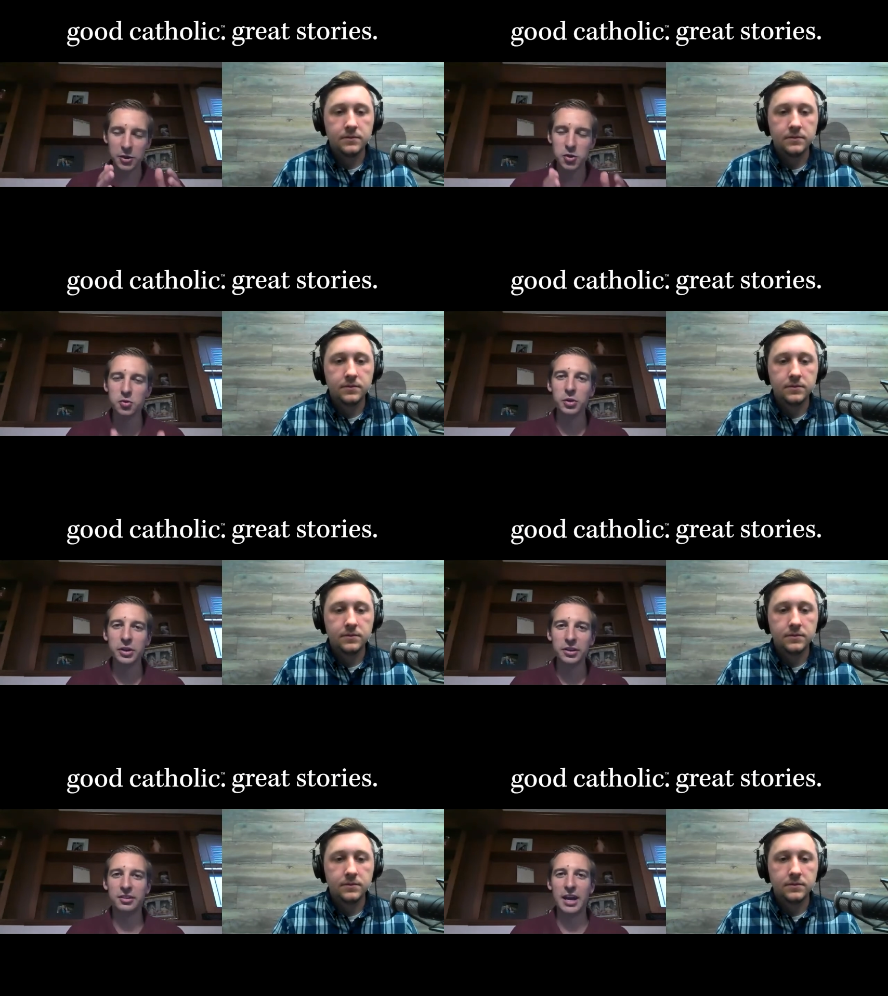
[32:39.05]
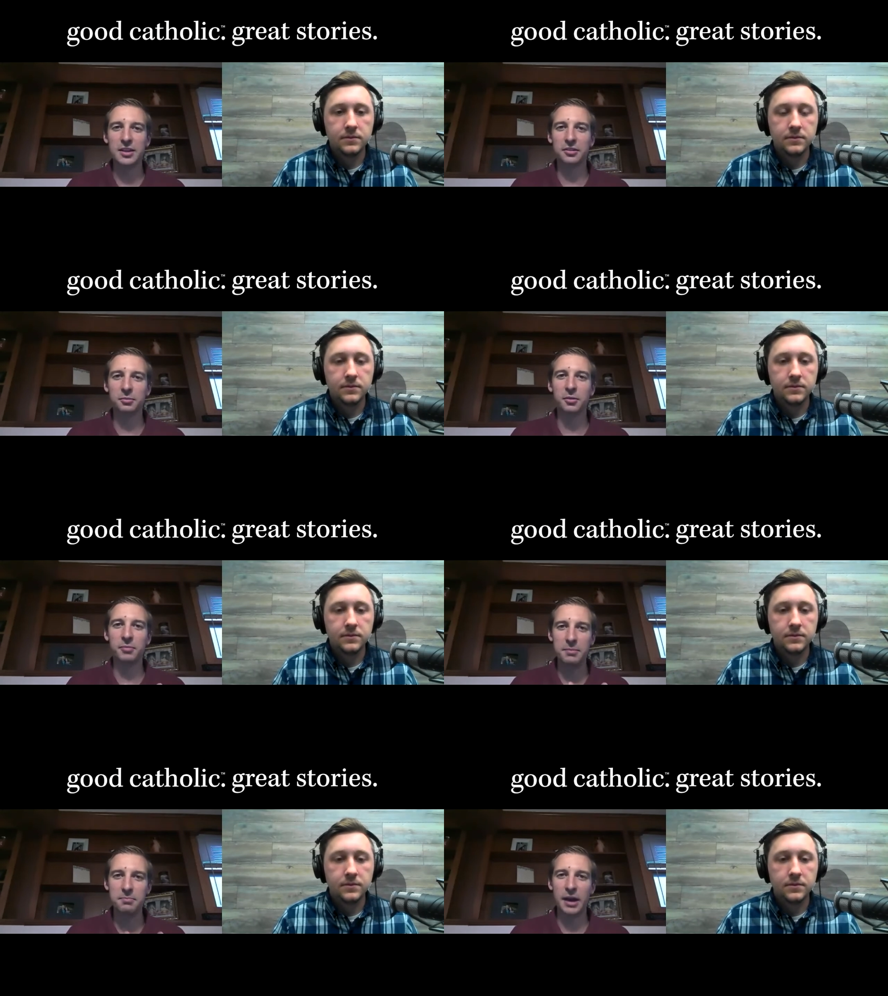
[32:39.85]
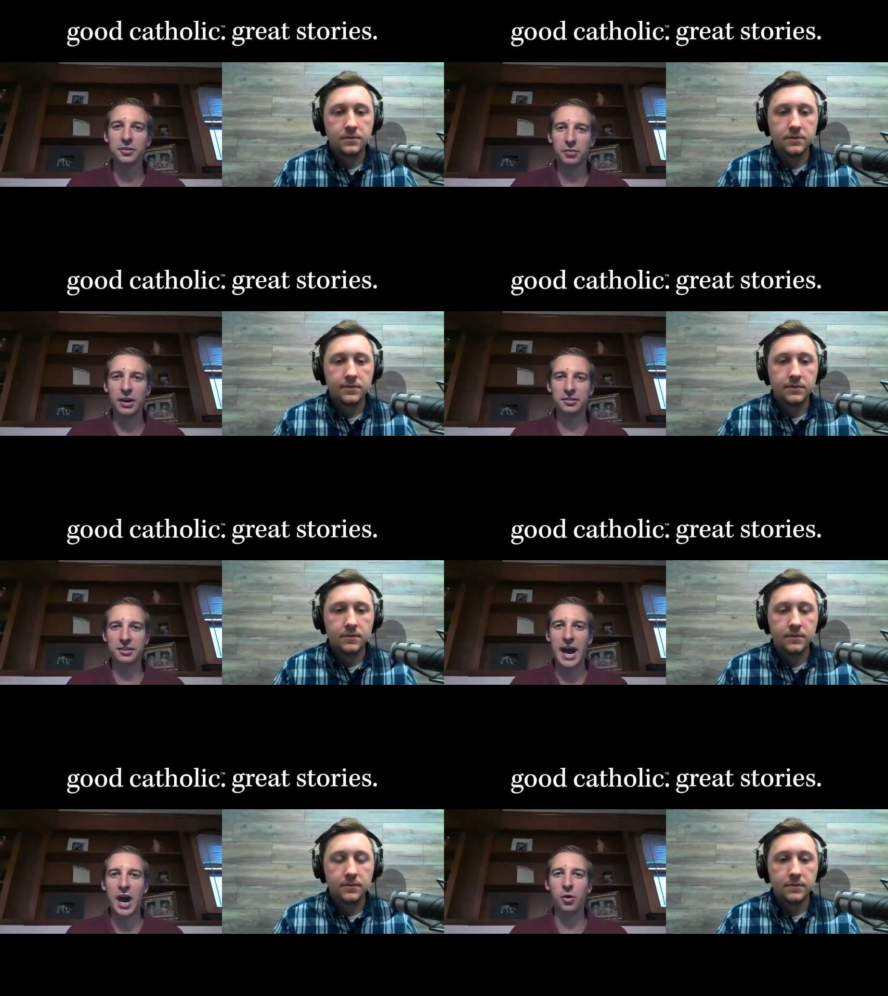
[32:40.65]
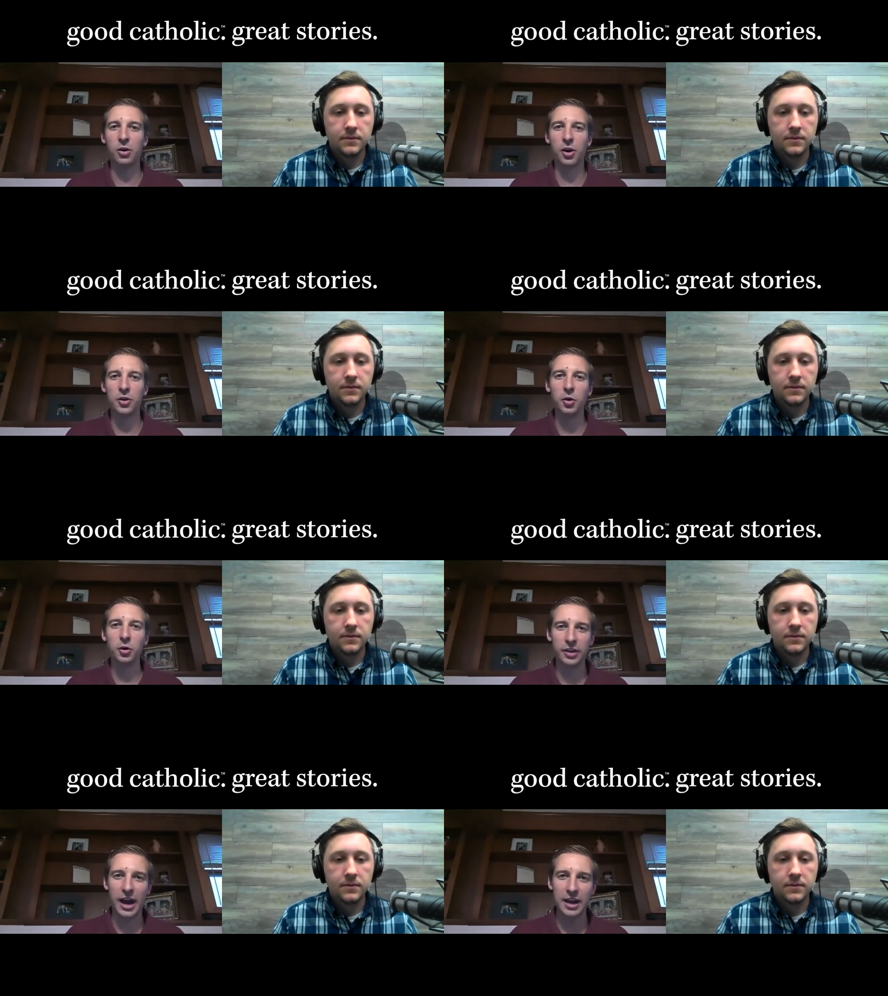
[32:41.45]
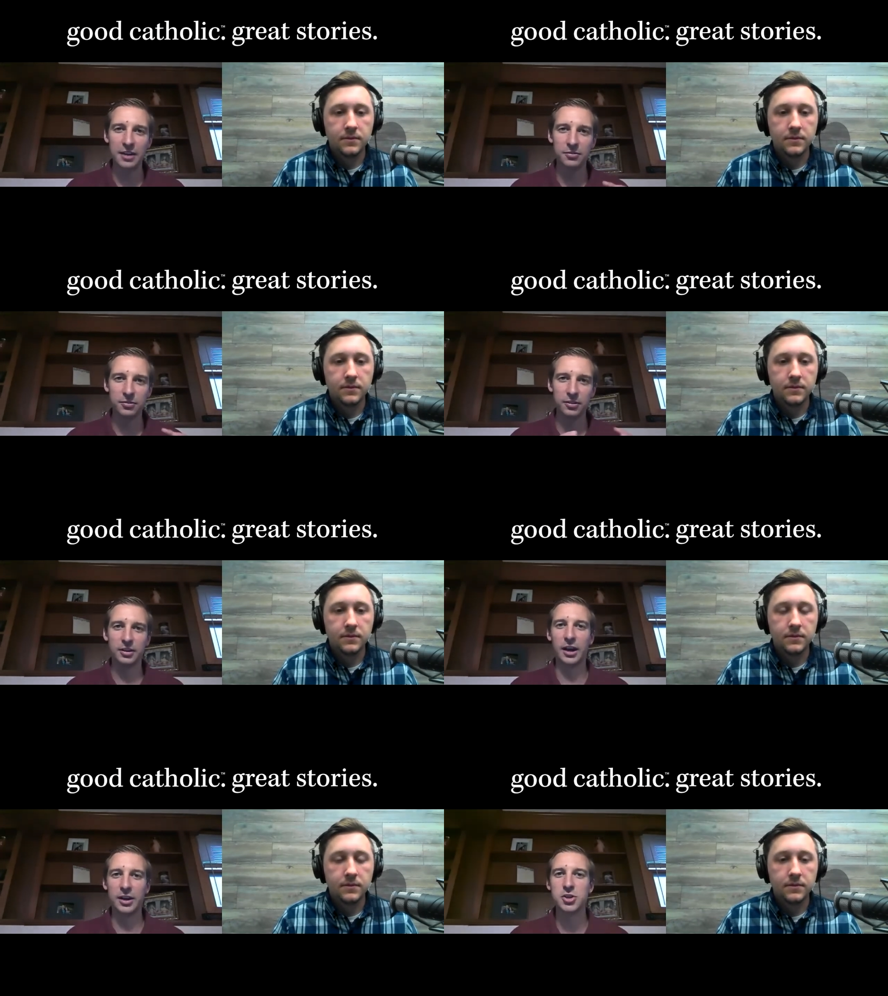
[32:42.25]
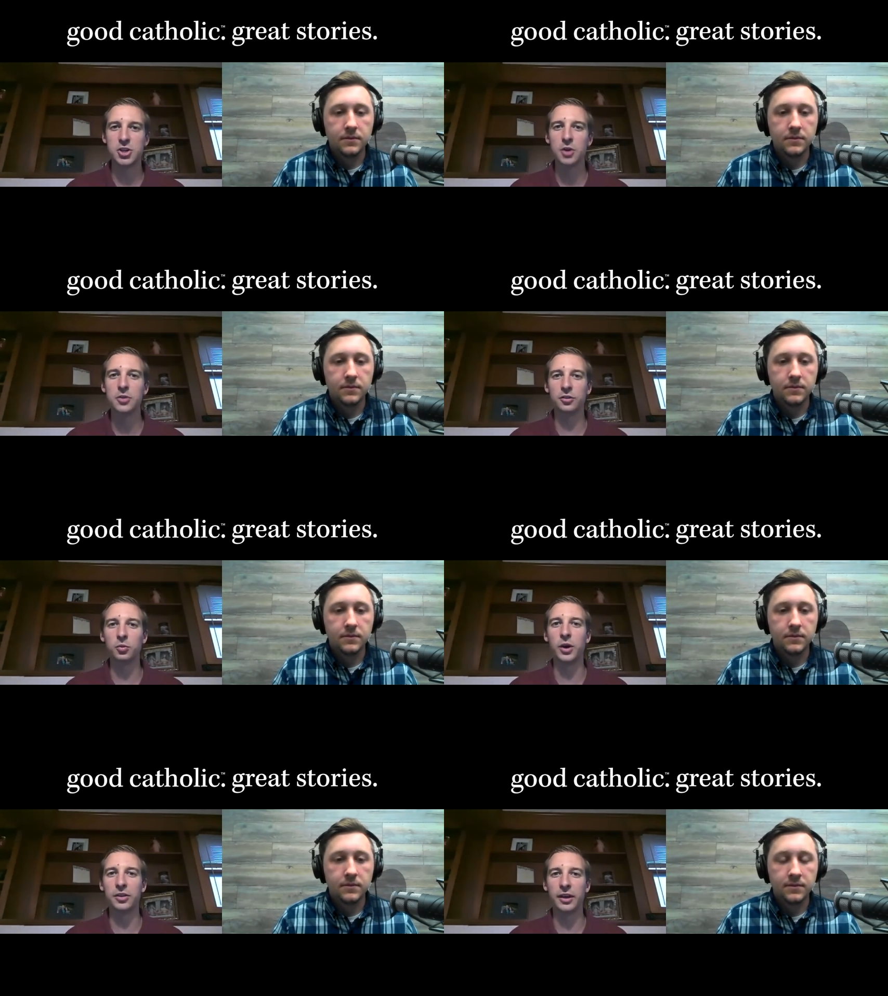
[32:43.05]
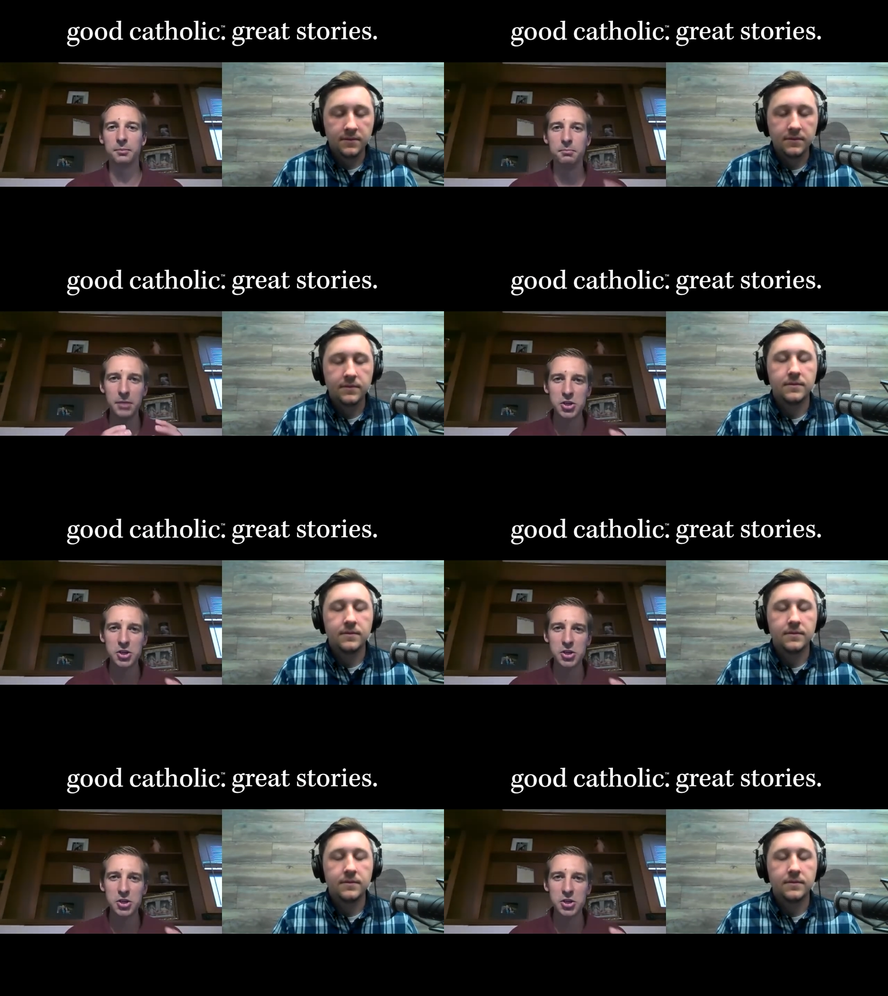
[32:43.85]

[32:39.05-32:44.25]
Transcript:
Speaker 1: I mean, I could truly say that some of my best friends now are those that I've gotten to share this with.